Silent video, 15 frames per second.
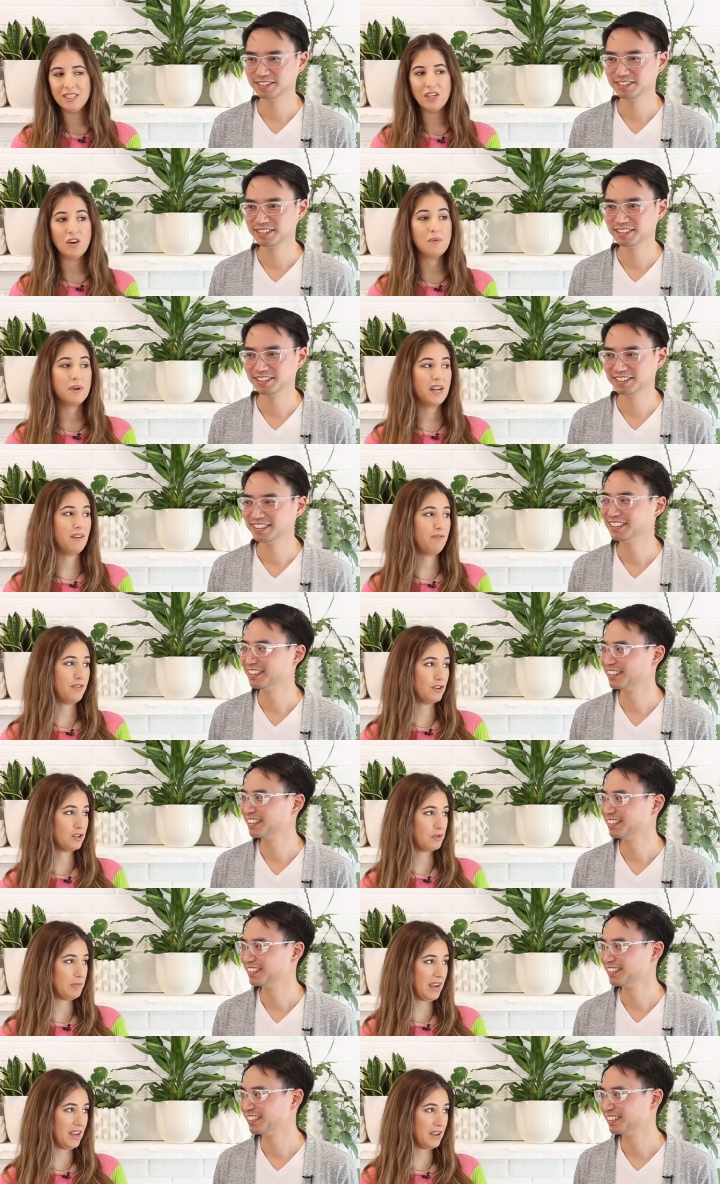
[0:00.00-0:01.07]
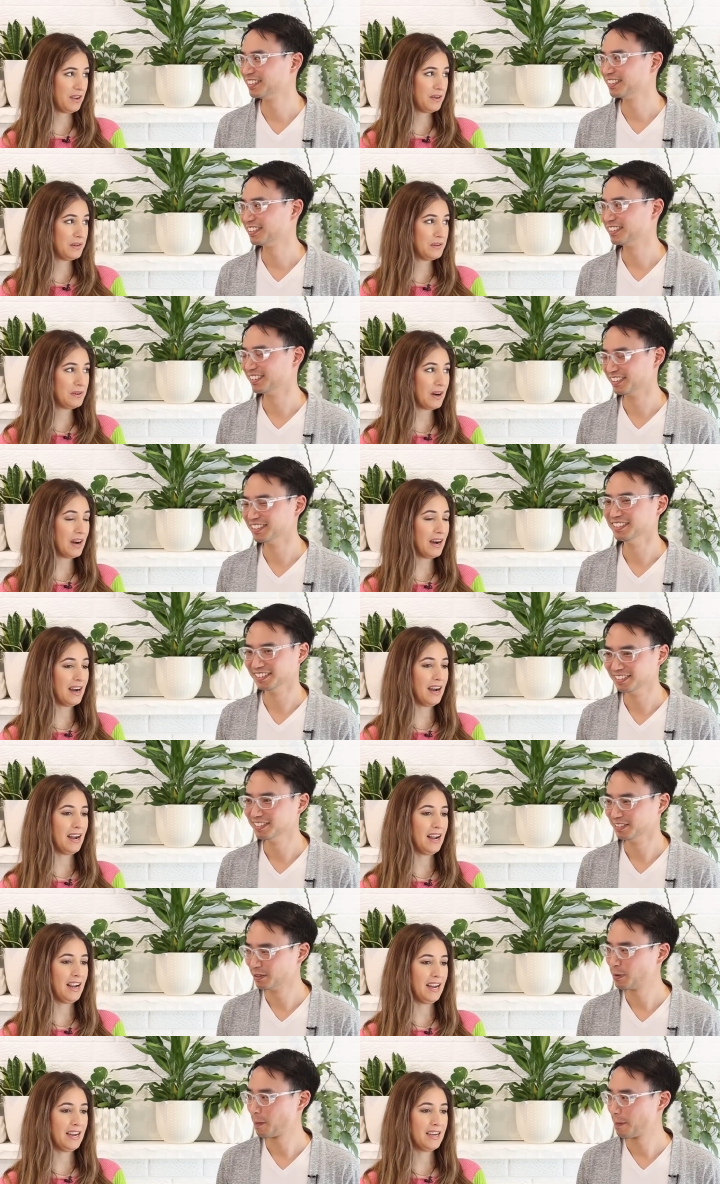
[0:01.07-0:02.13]
Speaker 1: Darryl, when I first met you,
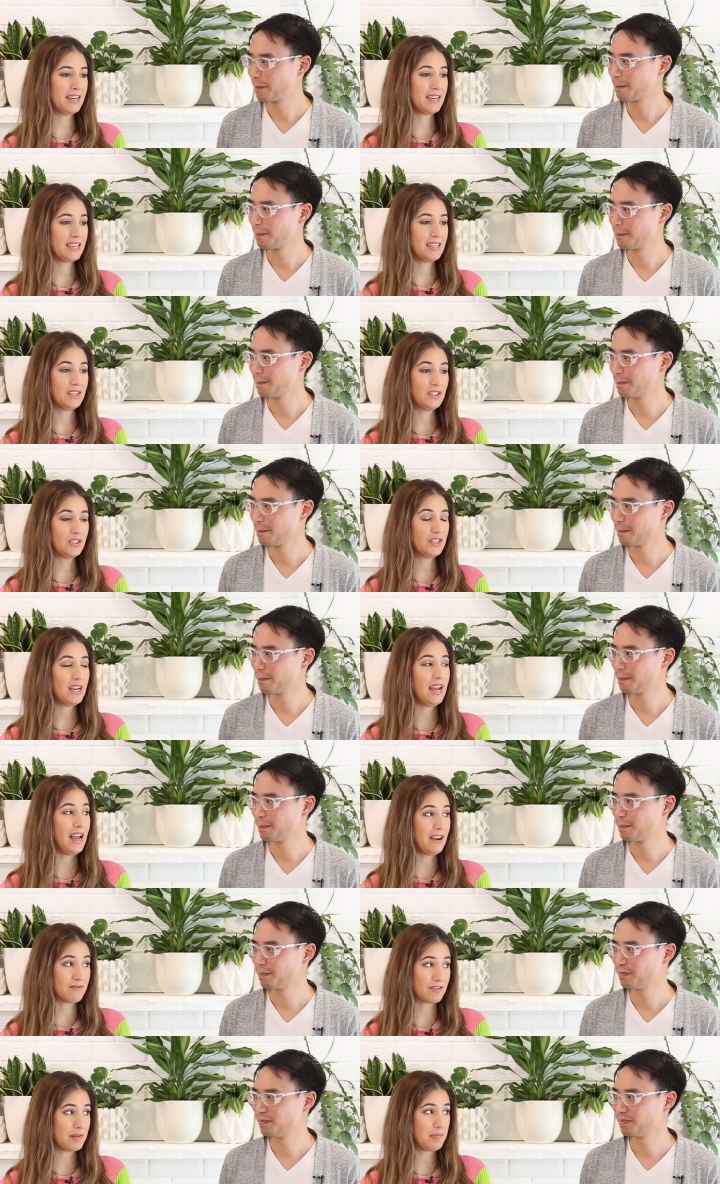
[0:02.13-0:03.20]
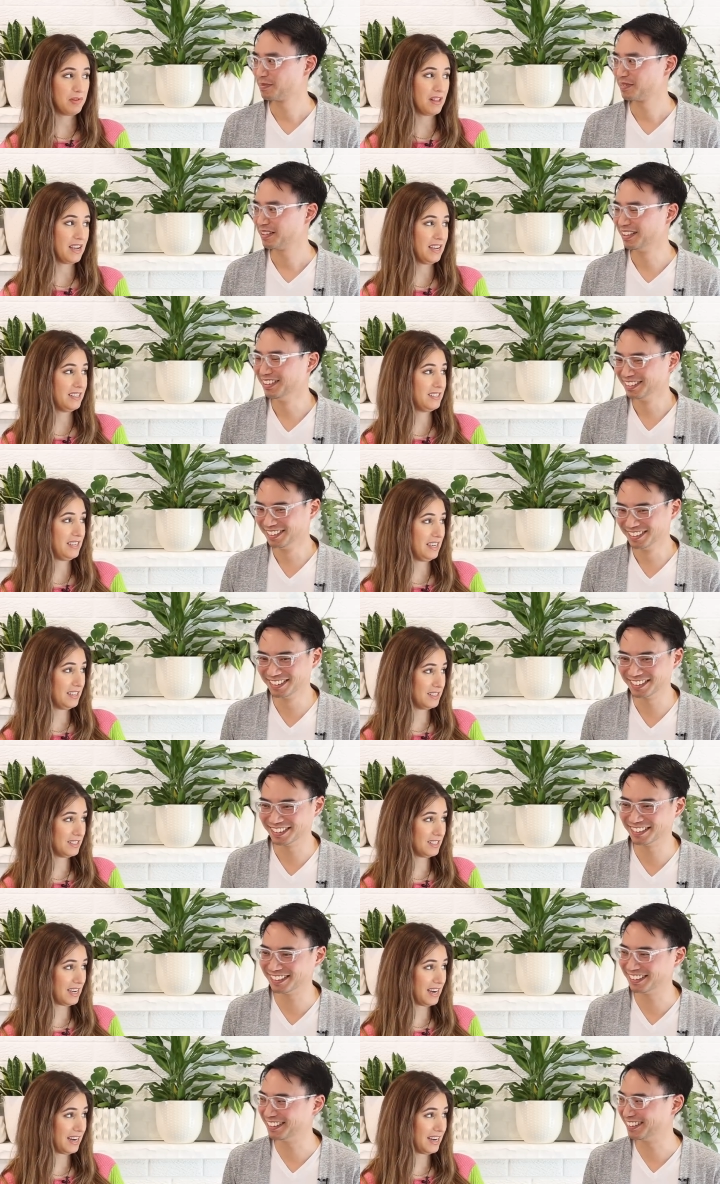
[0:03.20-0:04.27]
I killed every plant
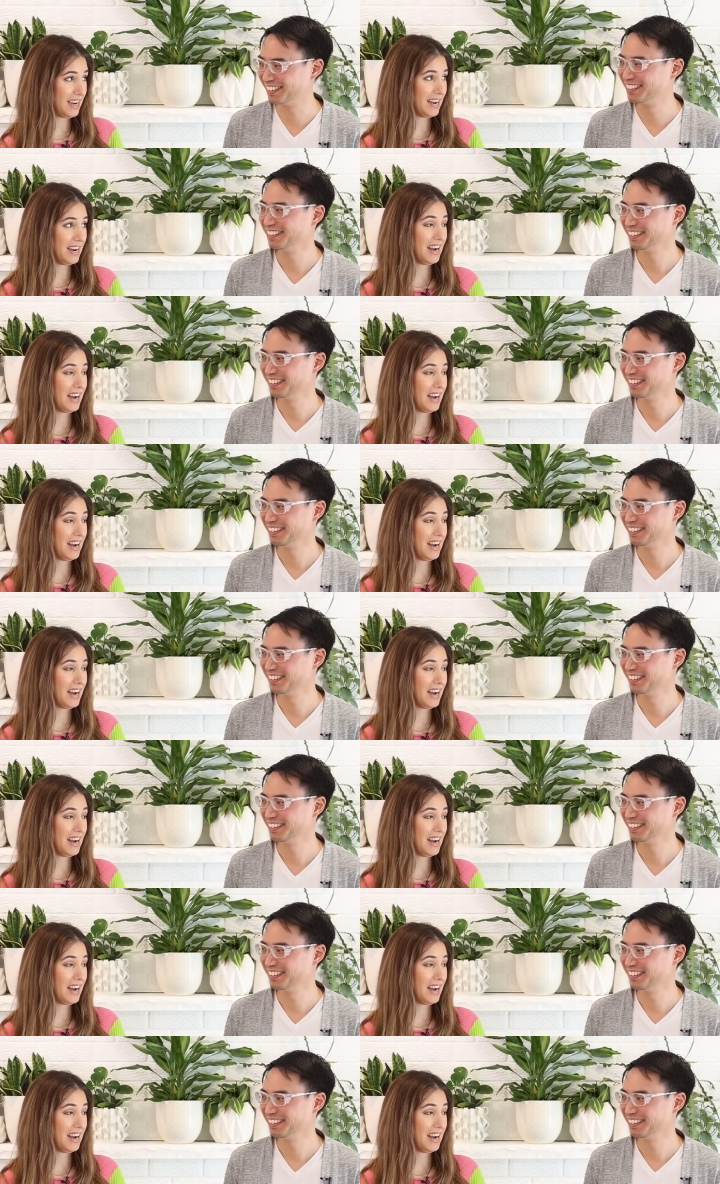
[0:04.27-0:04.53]
in sight,